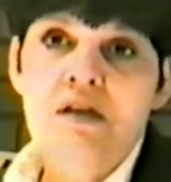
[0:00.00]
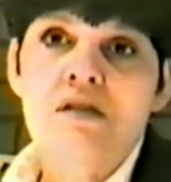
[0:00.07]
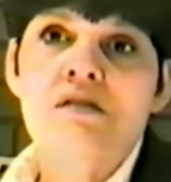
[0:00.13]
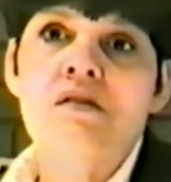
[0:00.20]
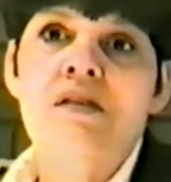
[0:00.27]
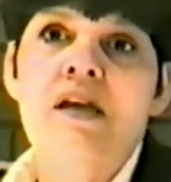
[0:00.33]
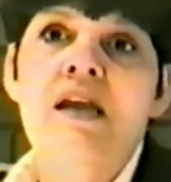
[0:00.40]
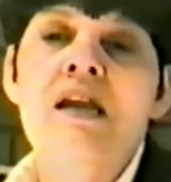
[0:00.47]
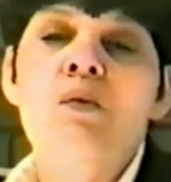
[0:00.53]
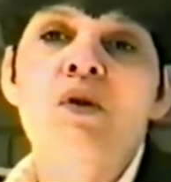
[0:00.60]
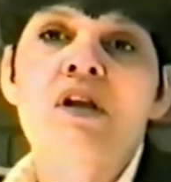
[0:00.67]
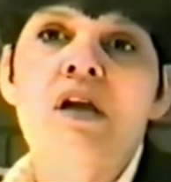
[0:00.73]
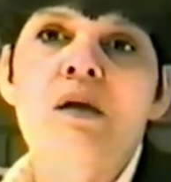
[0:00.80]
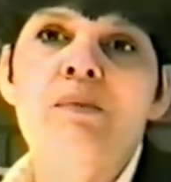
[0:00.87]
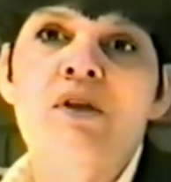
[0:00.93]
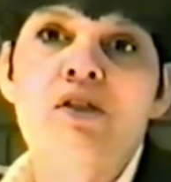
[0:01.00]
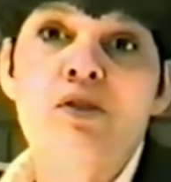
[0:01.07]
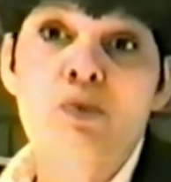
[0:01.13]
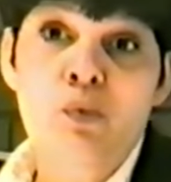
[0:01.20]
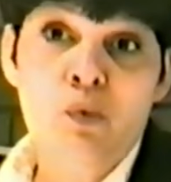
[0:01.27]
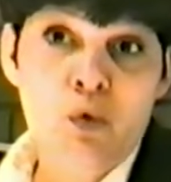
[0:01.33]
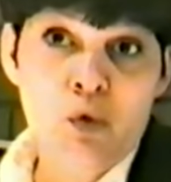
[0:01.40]
So that anyone coming
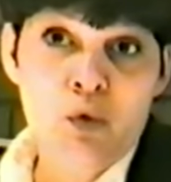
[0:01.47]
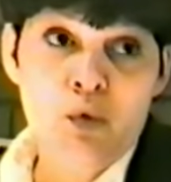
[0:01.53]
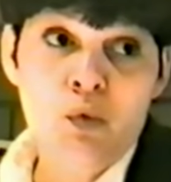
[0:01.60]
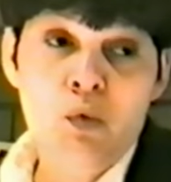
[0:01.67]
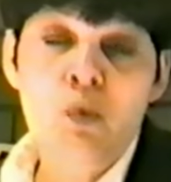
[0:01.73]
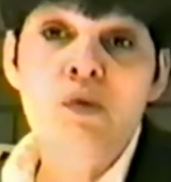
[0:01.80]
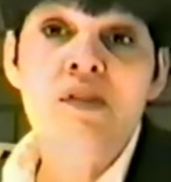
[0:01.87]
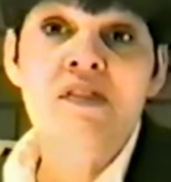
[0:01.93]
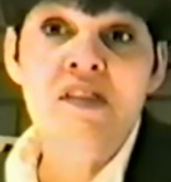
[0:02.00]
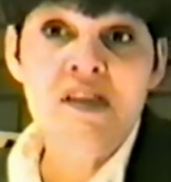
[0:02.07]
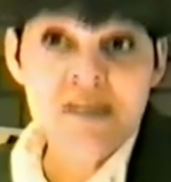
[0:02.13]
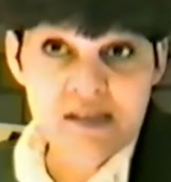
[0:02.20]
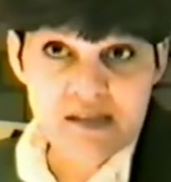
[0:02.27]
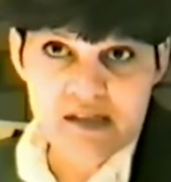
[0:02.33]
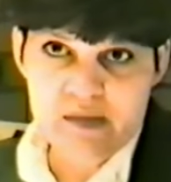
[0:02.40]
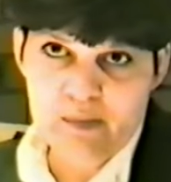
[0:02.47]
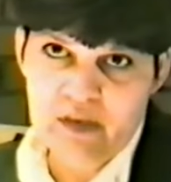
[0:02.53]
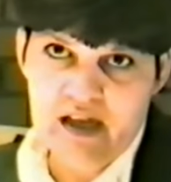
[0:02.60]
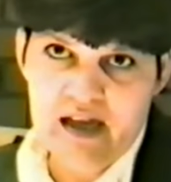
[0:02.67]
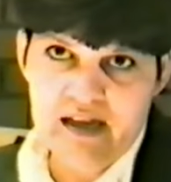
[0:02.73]
through this display,